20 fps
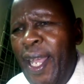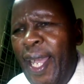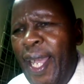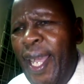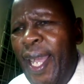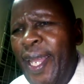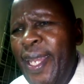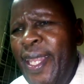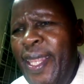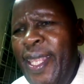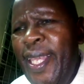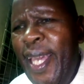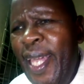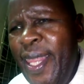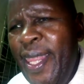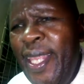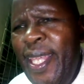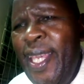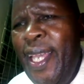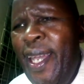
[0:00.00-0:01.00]
and they are
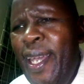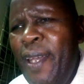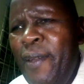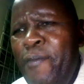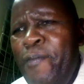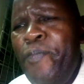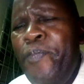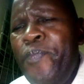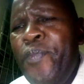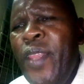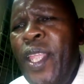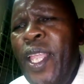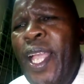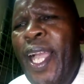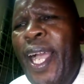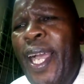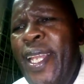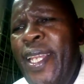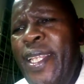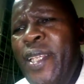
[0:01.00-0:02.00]
there.
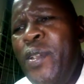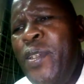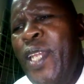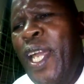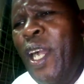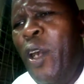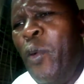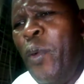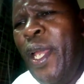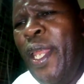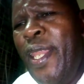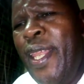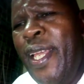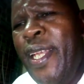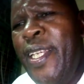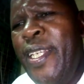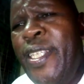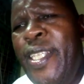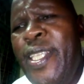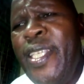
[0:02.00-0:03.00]
And now when they
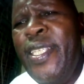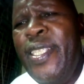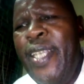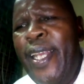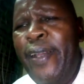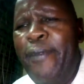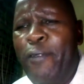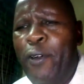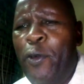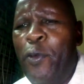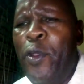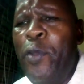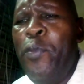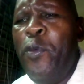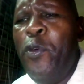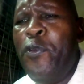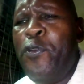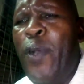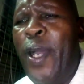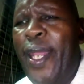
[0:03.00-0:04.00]
reach this level, we
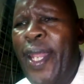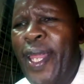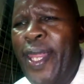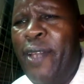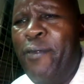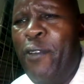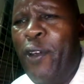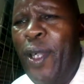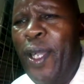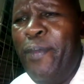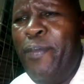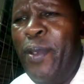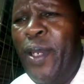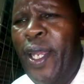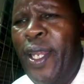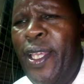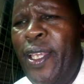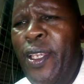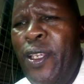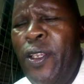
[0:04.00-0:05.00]
move to another
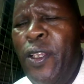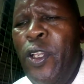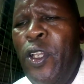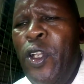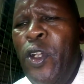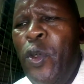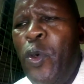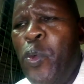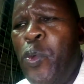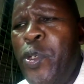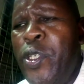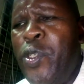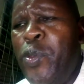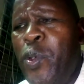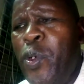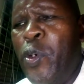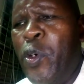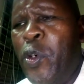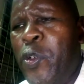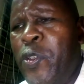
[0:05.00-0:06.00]
vocabulary, which
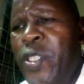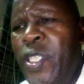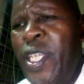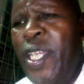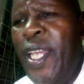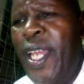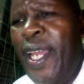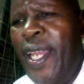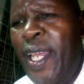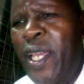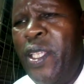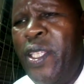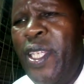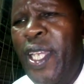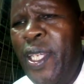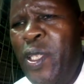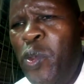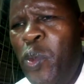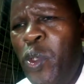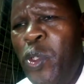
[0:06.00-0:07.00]
we will consider, and I
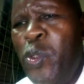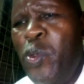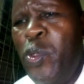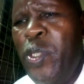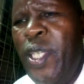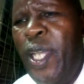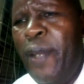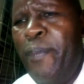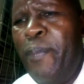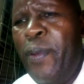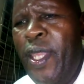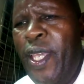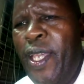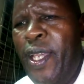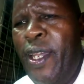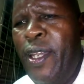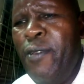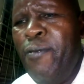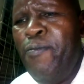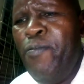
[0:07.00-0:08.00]
just want to jump
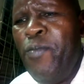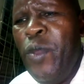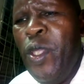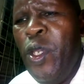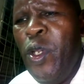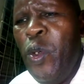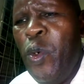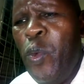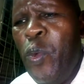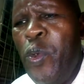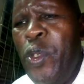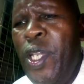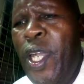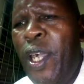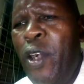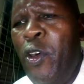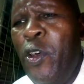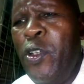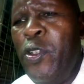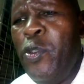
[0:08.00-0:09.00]
there. We are
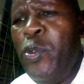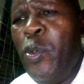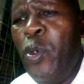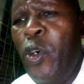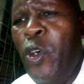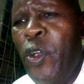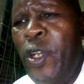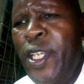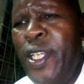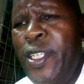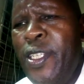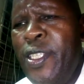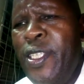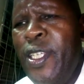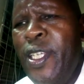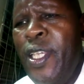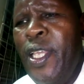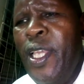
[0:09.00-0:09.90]
going to call it